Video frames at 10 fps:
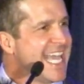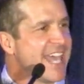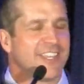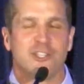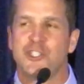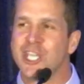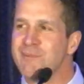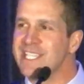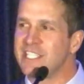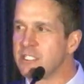And then
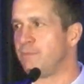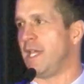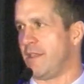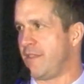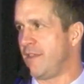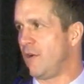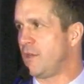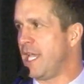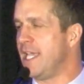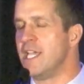Jimmy Smith,
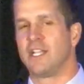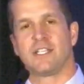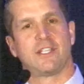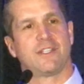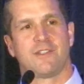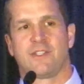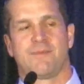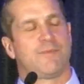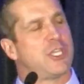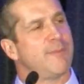okay?
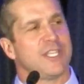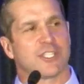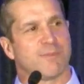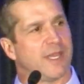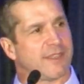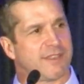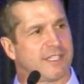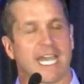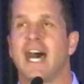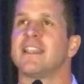Jimmy Smith,
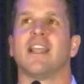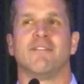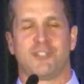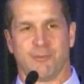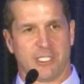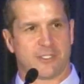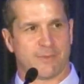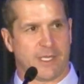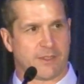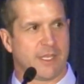God love Jimmy
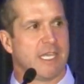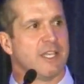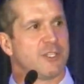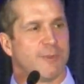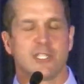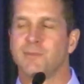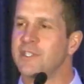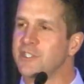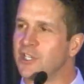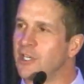Smith. Jimmy Smith
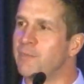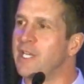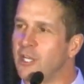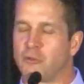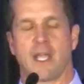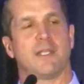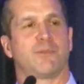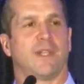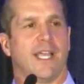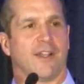is going to be a great
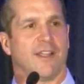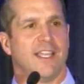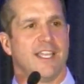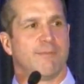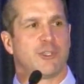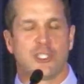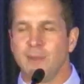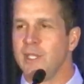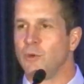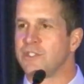player. But
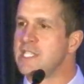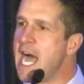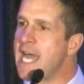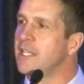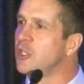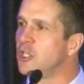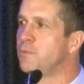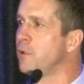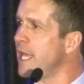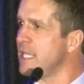Jimmy was not in a good
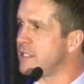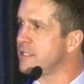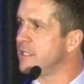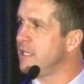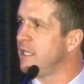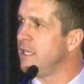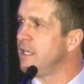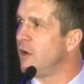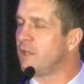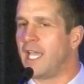place.
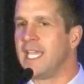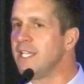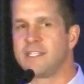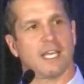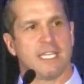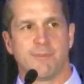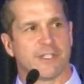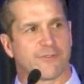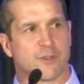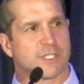Okay, he'd be the
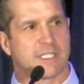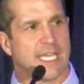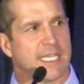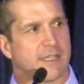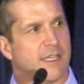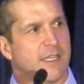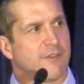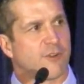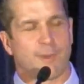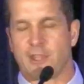first to tell you
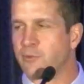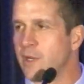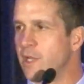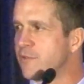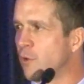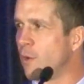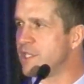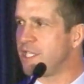for about 3 weeks, 4 weeks.